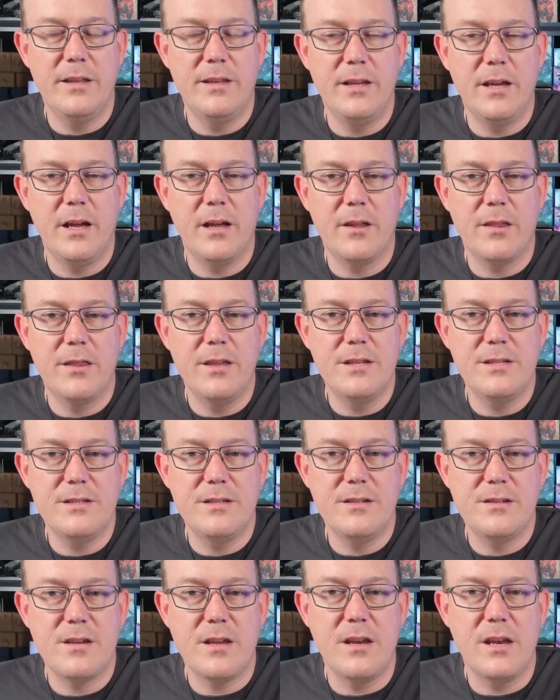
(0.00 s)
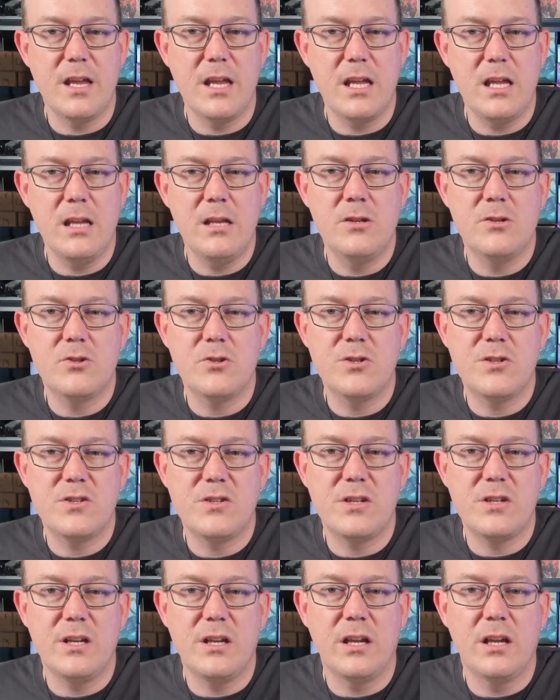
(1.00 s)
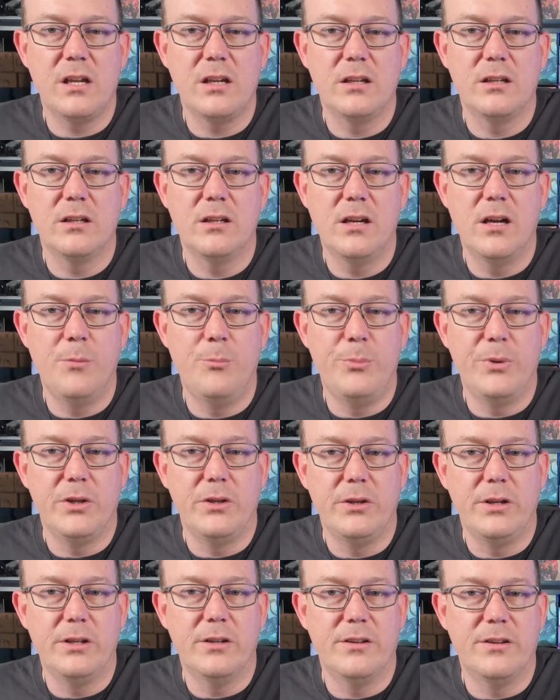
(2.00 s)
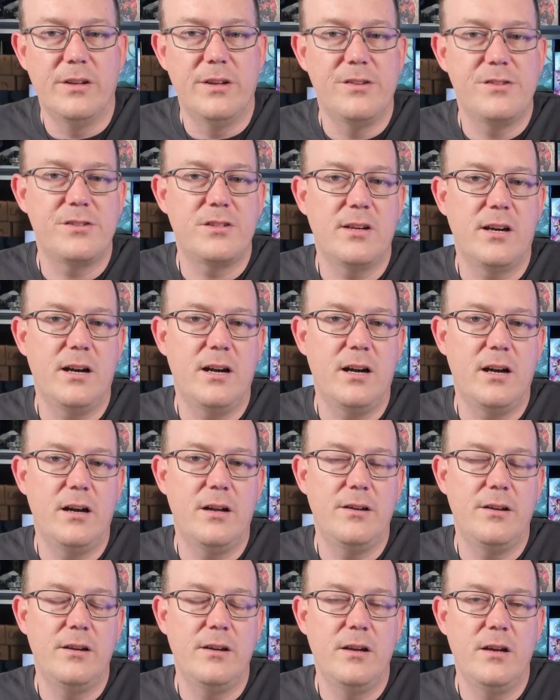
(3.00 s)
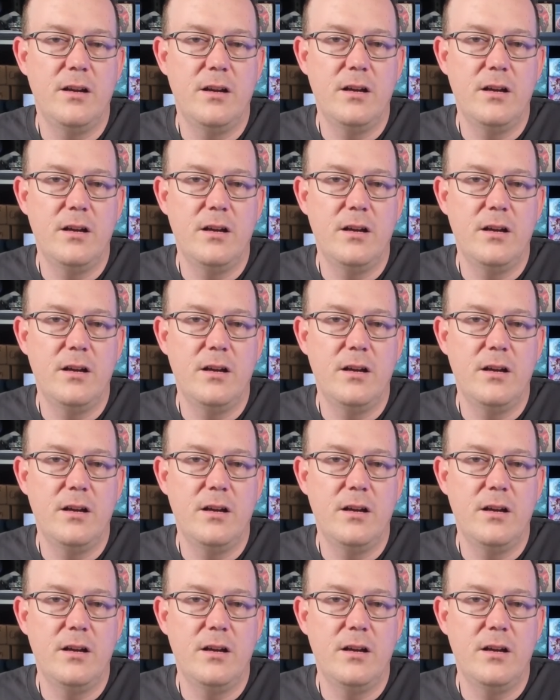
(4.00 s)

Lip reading: Now, this is an interesting ability on this card.